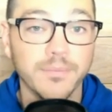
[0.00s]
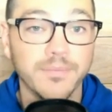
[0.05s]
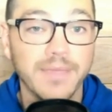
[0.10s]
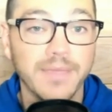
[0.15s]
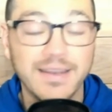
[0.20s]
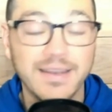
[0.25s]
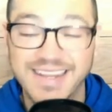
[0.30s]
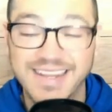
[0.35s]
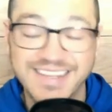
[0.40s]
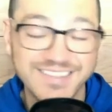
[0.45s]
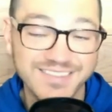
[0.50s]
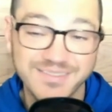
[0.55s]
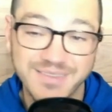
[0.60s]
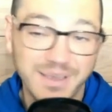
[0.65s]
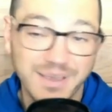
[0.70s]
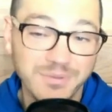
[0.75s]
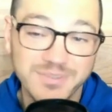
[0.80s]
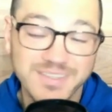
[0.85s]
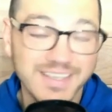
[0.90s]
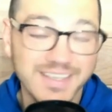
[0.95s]
And
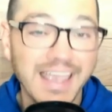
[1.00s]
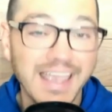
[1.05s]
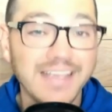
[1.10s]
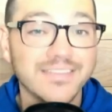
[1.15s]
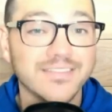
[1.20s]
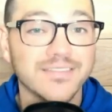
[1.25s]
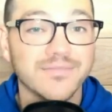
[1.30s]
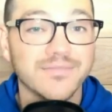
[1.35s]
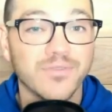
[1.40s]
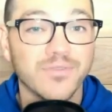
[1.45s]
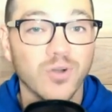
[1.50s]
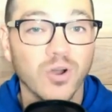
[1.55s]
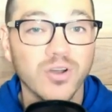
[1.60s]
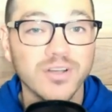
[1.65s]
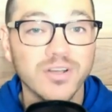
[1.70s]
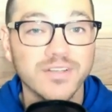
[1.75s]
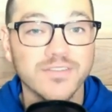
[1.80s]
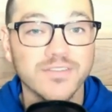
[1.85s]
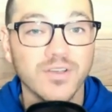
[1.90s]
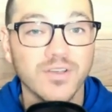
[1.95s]
that was the case for
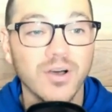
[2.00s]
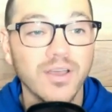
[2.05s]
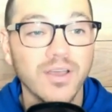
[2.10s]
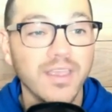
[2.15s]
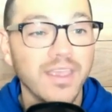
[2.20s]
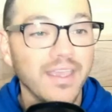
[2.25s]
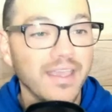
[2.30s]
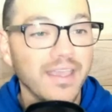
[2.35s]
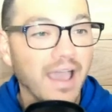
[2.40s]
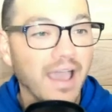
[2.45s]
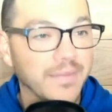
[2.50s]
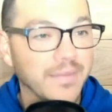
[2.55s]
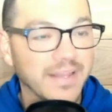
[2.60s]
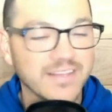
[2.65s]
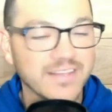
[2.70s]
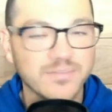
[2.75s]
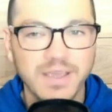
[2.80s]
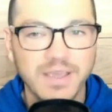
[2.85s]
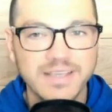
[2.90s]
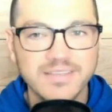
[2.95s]
Arkansas. And
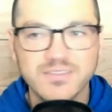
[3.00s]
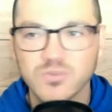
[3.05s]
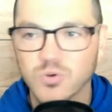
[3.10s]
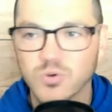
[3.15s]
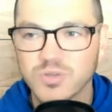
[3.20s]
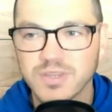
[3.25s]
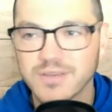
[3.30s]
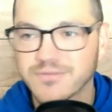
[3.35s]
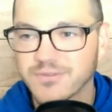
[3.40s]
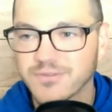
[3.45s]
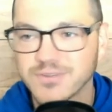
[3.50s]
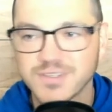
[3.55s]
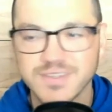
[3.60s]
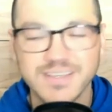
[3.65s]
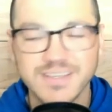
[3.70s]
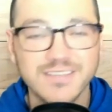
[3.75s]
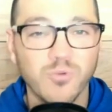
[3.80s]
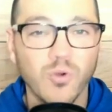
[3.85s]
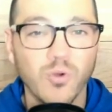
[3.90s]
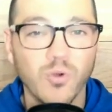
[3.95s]
that's why he scored their first
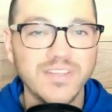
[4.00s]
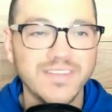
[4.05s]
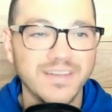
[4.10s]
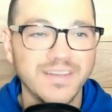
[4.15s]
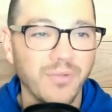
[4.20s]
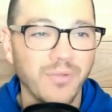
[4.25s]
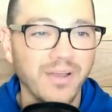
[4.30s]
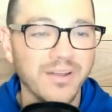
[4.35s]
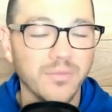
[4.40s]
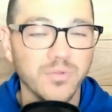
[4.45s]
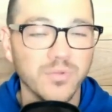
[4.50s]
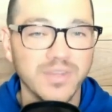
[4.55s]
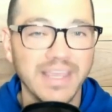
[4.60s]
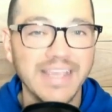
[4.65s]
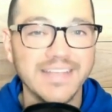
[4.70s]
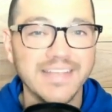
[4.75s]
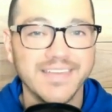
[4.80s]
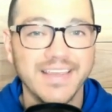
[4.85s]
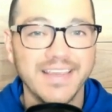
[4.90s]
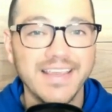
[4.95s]
6 points, and he wound up with
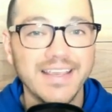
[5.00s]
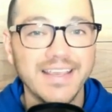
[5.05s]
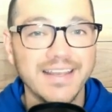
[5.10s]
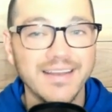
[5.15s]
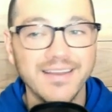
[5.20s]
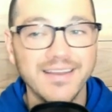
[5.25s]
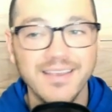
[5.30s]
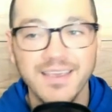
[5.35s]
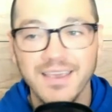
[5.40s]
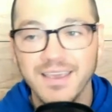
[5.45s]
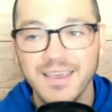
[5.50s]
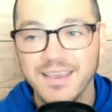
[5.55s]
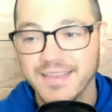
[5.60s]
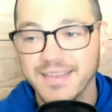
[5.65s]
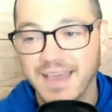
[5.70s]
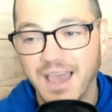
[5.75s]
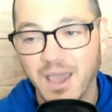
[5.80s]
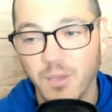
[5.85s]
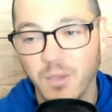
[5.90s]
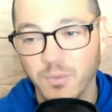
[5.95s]
18,
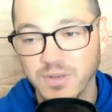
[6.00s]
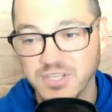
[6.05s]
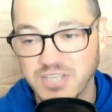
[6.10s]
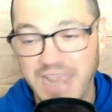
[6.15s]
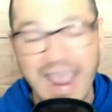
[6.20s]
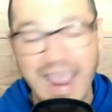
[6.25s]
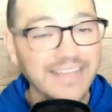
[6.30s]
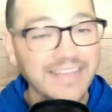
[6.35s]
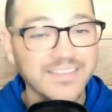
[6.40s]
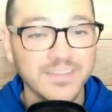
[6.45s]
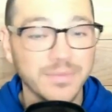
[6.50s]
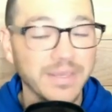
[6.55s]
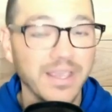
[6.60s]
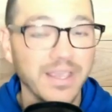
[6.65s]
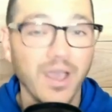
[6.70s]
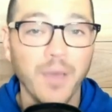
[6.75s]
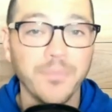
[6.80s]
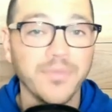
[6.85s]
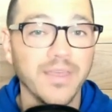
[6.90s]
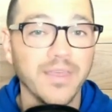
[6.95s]
which has to be
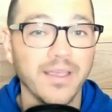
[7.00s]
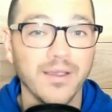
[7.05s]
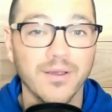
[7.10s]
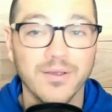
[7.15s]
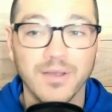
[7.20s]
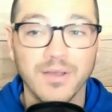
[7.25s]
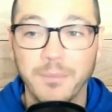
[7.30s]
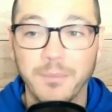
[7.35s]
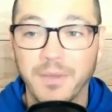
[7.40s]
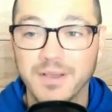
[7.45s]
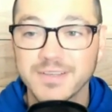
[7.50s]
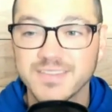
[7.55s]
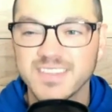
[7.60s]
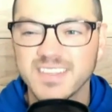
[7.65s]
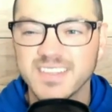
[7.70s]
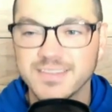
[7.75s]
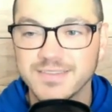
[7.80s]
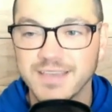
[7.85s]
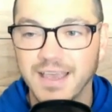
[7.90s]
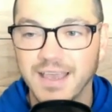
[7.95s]
up there amongst
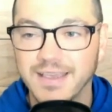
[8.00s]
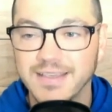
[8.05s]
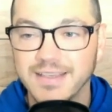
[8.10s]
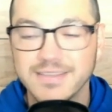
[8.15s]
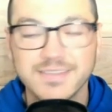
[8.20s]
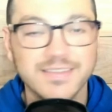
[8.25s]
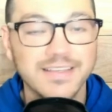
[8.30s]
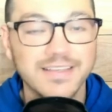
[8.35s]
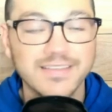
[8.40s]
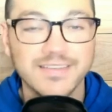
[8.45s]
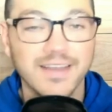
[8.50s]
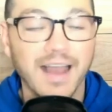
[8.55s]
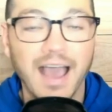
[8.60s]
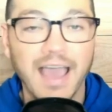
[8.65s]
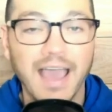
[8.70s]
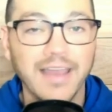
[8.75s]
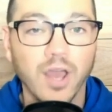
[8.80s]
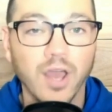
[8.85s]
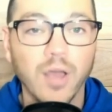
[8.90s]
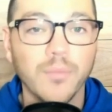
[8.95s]
his season
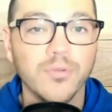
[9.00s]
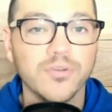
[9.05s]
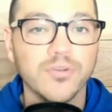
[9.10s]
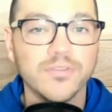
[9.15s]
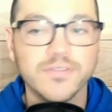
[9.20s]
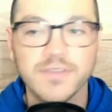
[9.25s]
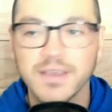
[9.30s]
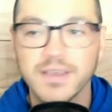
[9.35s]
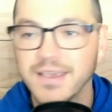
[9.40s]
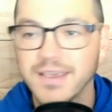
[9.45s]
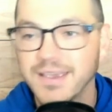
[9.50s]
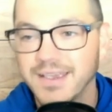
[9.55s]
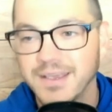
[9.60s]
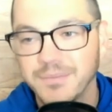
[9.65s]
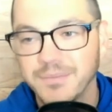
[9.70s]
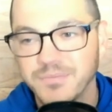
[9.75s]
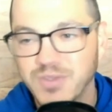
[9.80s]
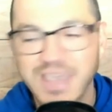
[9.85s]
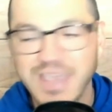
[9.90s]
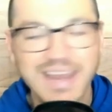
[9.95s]
high numbers.
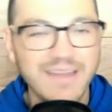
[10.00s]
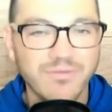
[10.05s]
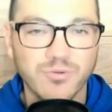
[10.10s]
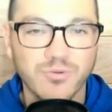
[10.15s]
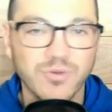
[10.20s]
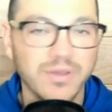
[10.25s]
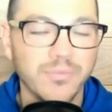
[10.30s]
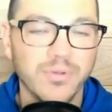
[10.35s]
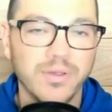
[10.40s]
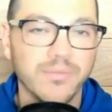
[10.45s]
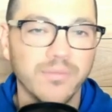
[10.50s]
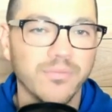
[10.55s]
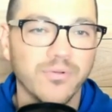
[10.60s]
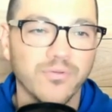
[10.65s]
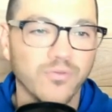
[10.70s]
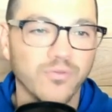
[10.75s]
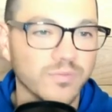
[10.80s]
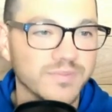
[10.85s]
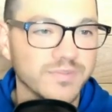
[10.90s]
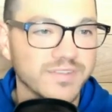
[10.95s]
You can't have a repeat
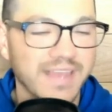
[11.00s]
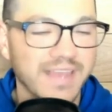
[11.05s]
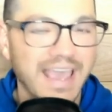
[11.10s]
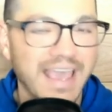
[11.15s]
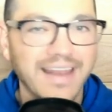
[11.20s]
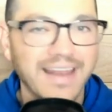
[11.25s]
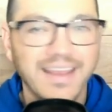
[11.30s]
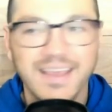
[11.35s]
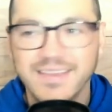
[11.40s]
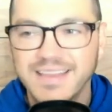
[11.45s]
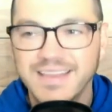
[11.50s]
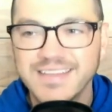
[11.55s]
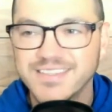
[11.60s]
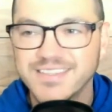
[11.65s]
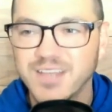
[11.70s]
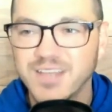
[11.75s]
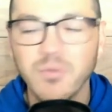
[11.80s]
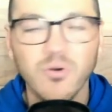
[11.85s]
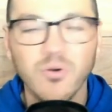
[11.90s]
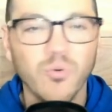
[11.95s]
performance of that. That's
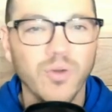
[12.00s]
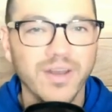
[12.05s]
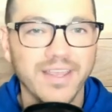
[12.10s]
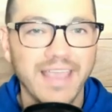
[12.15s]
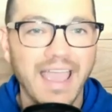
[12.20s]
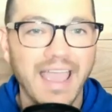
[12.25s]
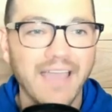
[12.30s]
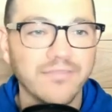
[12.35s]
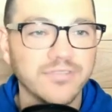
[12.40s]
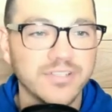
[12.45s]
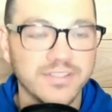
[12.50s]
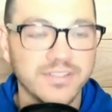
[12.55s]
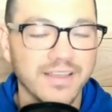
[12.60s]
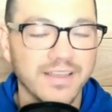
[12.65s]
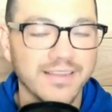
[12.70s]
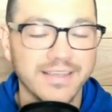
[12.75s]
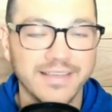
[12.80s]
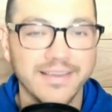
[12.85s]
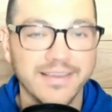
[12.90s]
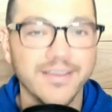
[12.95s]
double what he averages on
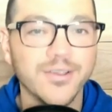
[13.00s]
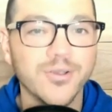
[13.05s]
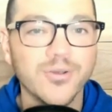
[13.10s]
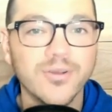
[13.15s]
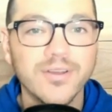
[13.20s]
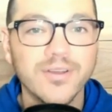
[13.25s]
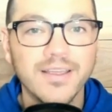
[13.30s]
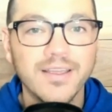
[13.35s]
the year.